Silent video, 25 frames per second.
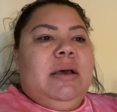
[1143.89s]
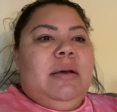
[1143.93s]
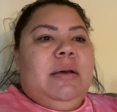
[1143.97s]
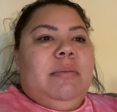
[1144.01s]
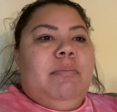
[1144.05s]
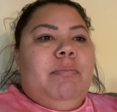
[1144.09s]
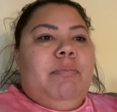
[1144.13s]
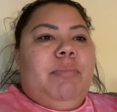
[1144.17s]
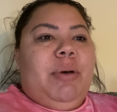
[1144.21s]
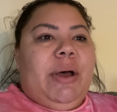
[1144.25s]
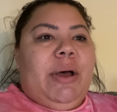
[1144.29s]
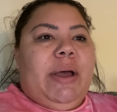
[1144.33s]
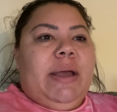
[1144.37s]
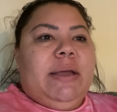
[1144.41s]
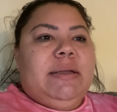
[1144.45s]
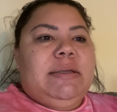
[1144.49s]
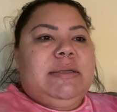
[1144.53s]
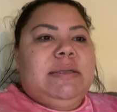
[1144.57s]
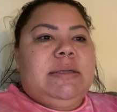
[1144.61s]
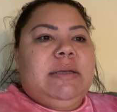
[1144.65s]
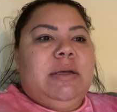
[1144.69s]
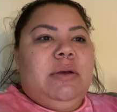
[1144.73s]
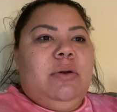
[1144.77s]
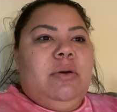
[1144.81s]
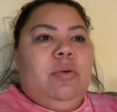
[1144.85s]
but
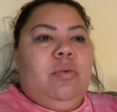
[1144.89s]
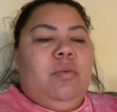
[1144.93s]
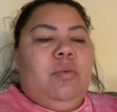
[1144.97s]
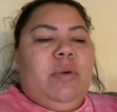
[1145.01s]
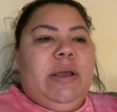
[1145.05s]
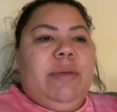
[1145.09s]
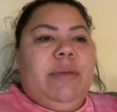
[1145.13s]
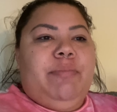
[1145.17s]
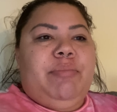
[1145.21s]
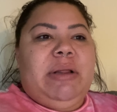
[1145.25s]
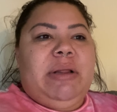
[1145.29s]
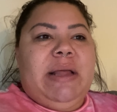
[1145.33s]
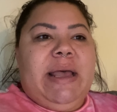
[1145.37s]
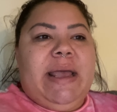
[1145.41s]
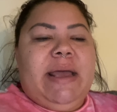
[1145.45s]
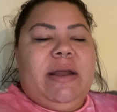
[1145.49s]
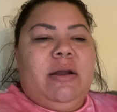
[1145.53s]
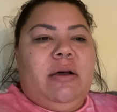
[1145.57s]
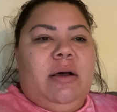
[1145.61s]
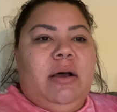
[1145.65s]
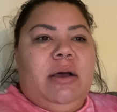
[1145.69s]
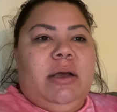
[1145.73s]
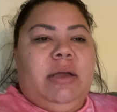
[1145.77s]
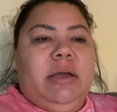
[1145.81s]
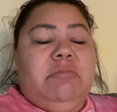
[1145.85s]
we plan
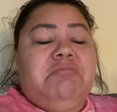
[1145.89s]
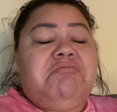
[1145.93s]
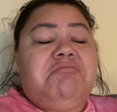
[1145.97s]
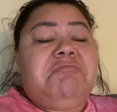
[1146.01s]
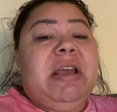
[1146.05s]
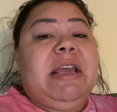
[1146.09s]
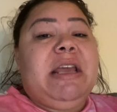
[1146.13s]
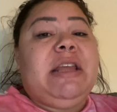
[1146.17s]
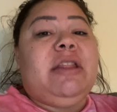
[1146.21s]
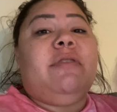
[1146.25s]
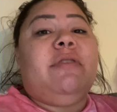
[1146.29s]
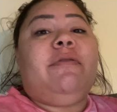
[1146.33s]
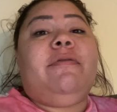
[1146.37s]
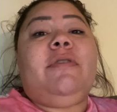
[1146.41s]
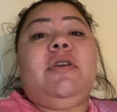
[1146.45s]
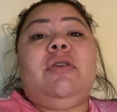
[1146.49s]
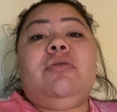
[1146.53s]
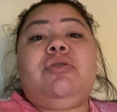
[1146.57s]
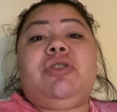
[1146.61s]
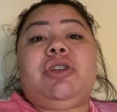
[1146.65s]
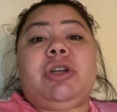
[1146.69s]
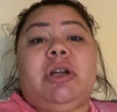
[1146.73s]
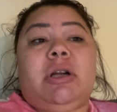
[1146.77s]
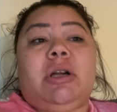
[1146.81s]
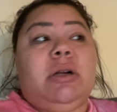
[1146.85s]
on in the
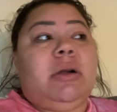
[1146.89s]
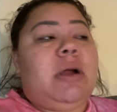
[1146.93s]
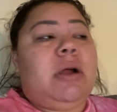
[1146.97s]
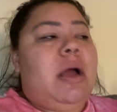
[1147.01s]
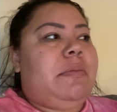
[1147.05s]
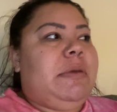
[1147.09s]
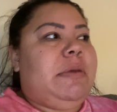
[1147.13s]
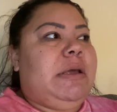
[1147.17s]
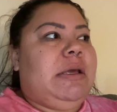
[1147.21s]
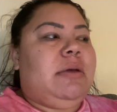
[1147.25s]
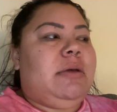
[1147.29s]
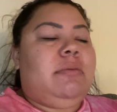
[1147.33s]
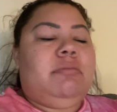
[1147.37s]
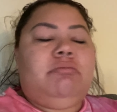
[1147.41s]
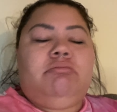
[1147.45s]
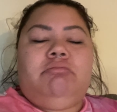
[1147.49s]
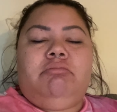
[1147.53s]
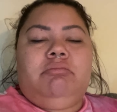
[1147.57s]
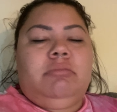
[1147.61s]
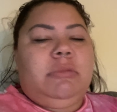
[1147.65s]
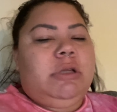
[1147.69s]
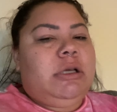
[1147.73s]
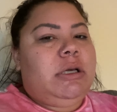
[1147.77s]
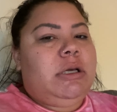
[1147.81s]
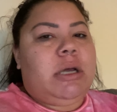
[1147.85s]
future, I mean,
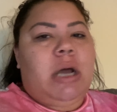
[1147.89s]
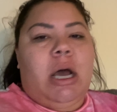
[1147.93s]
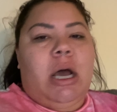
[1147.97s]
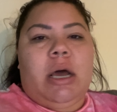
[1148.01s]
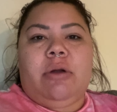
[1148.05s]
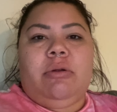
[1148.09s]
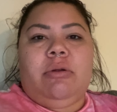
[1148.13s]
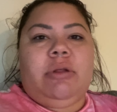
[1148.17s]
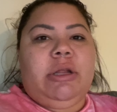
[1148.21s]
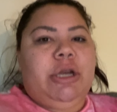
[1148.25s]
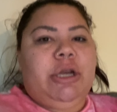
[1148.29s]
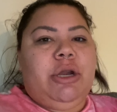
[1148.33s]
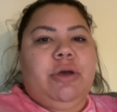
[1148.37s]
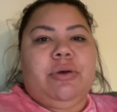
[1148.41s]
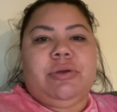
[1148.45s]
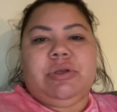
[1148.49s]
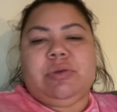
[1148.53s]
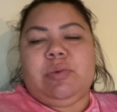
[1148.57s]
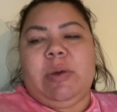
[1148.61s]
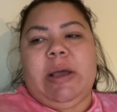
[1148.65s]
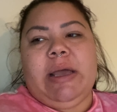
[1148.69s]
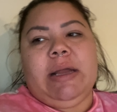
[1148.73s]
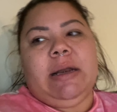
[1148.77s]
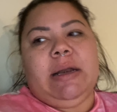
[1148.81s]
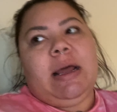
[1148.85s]
God only knows
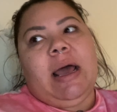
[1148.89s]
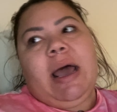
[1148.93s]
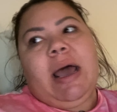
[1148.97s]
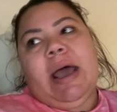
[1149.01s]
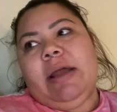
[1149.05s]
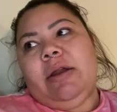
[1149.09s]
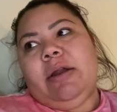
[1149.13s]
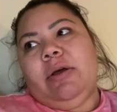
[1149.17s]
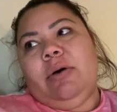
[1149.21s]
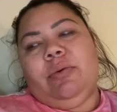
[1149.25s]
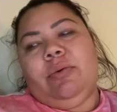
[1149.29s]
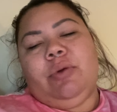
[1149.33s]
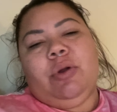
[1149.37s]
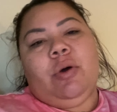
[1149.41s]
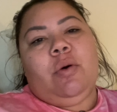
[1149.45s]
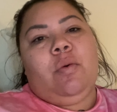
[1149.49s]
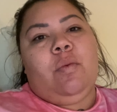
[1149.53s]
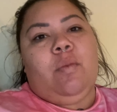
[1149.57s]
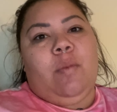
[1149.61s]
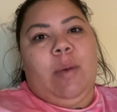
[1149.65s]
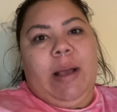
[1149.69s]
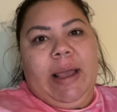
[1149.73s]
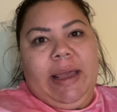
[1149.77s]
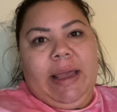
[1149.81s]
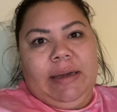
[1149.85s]
when, I don't know
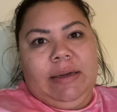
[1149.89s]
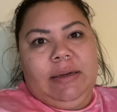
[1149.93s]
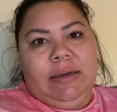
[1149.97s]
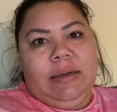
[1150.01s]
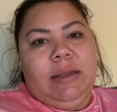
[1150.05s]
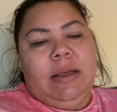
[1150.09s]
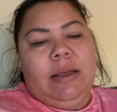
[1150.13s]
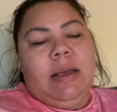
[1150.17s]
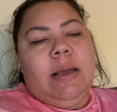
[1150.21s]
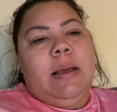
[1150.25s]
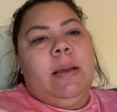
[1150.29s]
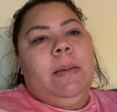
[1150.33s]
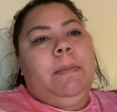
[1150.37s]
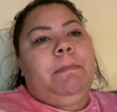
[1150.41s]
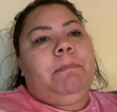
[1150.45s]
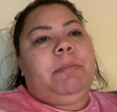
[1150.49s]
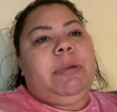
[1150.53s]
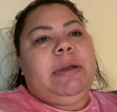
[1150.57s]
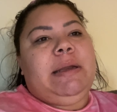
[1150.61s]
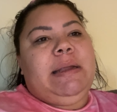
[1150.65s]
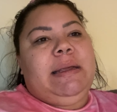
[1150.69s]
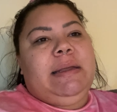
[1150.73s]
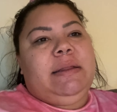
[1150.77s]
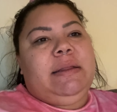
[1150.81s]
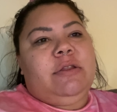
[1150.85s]
when,
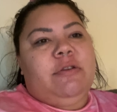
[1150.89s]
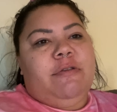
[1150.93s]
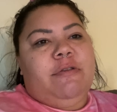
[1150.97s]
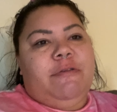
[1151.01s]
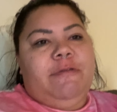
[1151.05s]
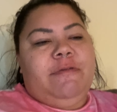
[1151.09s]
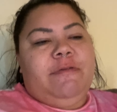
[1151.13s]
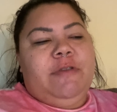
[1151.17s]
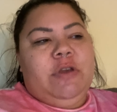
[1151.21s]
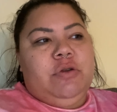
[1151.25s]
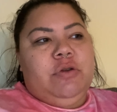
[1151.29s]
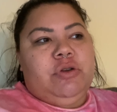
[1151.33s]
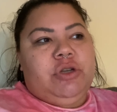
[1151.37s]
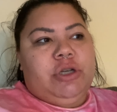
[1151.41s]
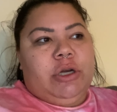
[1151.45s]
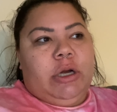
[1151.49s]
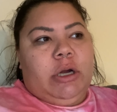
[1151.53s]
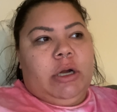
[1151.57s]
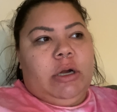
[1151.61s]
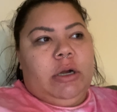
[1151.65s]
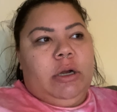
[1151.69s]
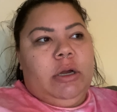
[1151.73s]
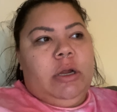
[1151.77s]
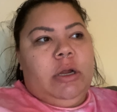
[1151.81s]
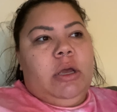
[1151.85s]
but in the
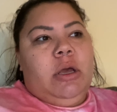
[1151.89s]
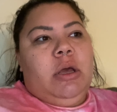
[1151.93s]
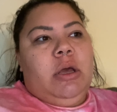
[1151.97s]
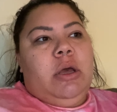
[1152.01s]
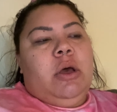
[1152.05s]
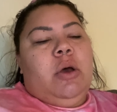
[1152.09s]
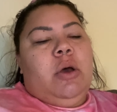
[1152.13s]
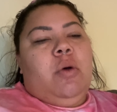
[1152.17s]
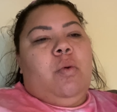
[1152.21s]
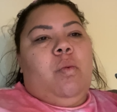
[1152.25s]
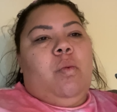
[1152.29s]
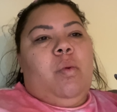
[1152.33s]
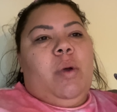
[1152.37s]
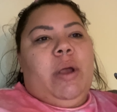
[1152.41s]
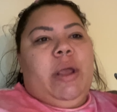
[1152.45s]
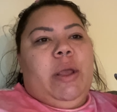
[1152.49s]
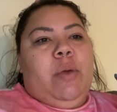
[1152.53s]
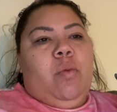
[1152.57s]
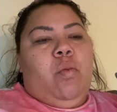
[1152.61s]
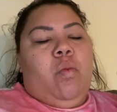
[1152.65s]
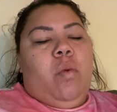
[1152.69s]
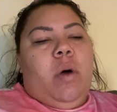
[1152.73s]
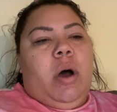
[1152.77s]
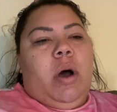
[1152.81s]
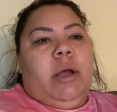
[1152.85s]
future, we
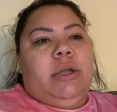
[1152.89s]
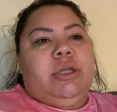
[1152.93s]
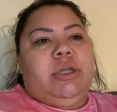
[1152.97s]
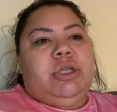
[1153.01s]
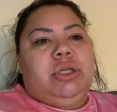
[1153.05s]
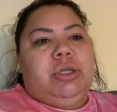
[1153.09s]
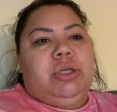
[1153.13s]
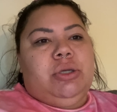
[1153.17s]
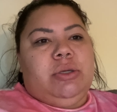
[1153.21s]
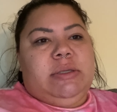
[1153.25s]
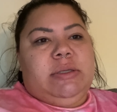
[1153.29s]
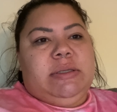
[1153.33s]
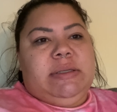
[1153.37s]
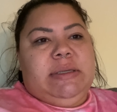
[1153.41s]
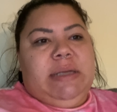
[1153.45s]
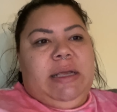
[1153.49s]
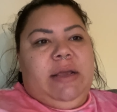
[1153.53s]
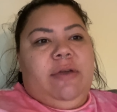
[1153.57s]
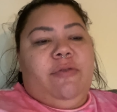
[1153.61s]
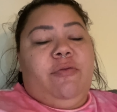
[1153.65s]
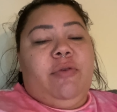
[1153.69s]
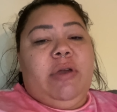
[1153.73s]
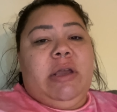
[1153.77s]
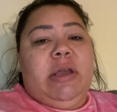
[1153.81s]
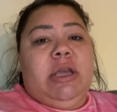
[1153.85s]
want to see
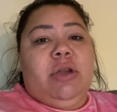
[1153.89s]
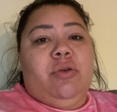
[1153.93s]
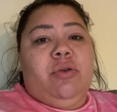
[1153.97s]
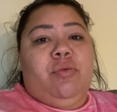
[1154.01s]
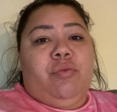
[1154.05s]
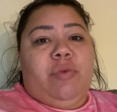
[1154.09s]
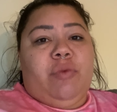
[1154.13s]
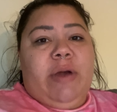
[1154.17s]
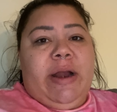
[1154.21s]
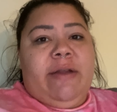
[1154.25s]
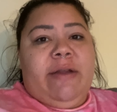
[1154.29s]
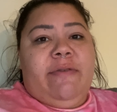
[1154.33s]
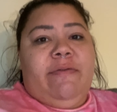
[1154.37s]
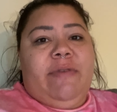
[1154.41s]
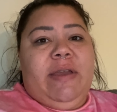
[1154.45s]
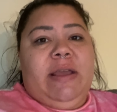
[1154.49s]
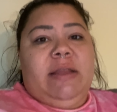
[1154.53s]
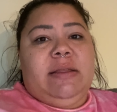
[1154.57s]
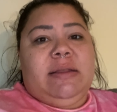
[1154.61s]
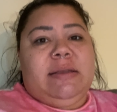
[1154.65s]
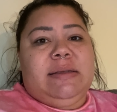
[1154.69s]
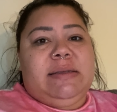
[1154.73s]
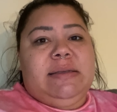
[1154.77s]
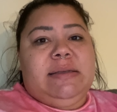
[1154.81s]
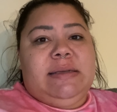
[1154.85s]
if we can renovate
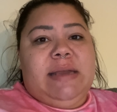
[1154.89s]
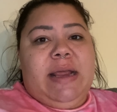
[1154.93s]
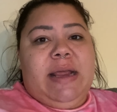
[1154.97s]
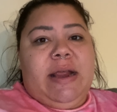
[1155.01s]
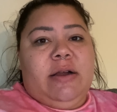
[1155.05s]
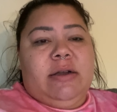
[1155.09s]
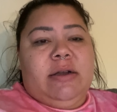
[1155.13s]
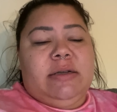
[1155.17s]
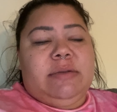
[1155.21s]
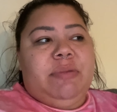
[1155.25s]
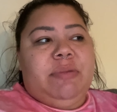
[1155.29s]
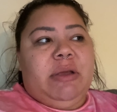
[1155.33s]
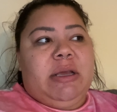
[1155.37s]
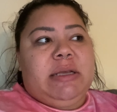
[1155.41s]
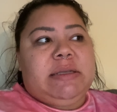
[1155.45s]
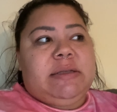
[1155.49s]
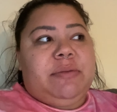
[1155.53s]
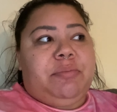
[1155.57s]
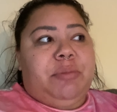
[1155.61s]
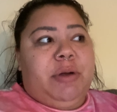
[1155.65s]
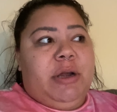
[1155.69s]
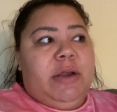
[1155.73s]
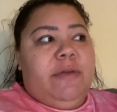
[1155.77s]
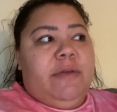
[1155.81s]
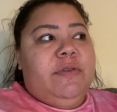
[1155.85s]
the stairs because the
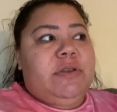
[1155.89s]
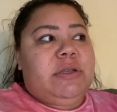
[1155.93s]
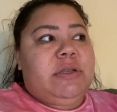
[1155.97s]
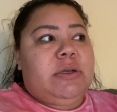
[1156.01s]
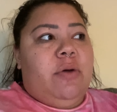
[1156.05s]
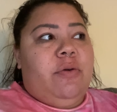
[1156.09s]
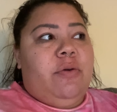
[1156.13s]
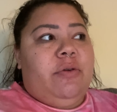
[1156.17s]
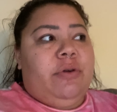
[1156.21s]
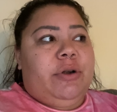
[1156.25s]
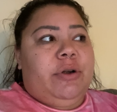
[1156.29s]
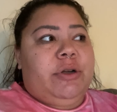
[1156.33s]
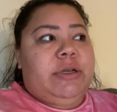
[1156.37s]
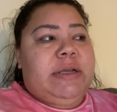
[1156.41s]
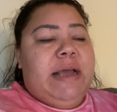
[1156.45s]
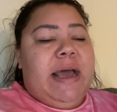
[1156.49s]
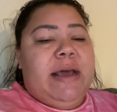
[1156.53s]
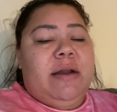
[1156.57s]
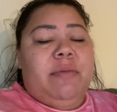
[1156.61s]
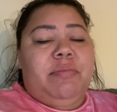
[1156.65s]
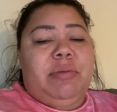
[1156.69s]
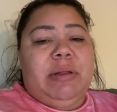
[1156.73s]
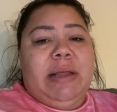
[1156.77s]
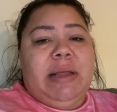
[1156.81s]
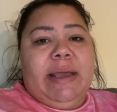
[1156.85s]
previous owners had
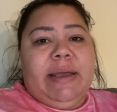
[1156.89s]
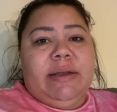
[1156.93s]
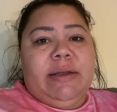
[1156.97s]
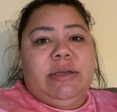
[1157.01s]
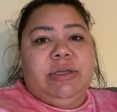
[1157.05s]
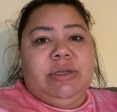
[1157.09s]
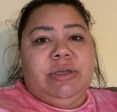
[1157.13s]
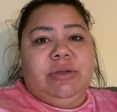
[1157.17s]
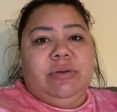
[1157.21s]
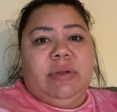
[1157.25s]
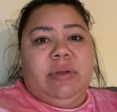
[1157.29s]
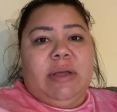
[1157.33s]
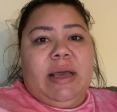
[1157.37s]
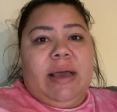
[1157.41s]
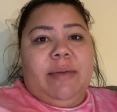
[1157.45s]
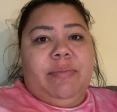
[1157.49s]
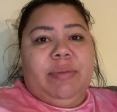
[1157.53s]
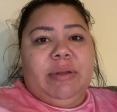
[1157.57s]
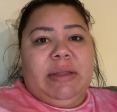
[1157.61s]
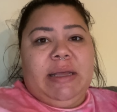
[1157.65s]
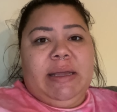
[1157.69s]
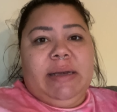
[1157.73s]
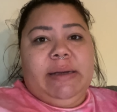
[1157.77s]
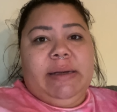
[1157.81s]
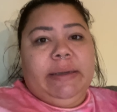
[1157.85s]
a plan to do that, but
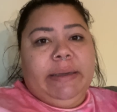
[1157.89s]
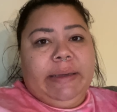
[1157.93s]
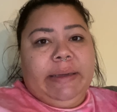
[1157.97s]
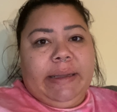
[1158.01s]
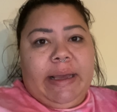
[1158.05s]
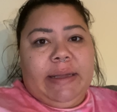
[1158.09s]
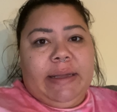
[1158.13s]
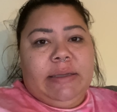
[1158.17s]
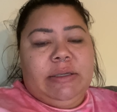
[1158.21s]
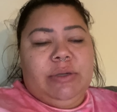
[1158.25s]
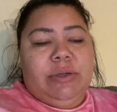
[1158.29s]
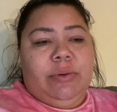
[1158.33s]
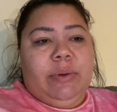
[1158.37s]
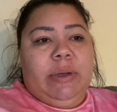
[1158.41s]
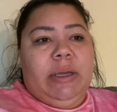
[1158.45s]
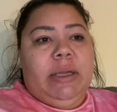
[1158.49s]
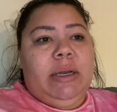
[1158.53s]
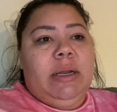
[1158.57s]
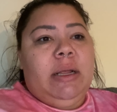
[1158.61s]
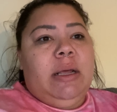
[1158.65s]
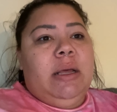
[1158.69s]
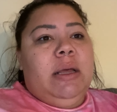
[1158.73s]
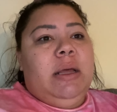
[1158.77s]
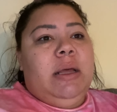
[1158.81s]
they didn't get to it.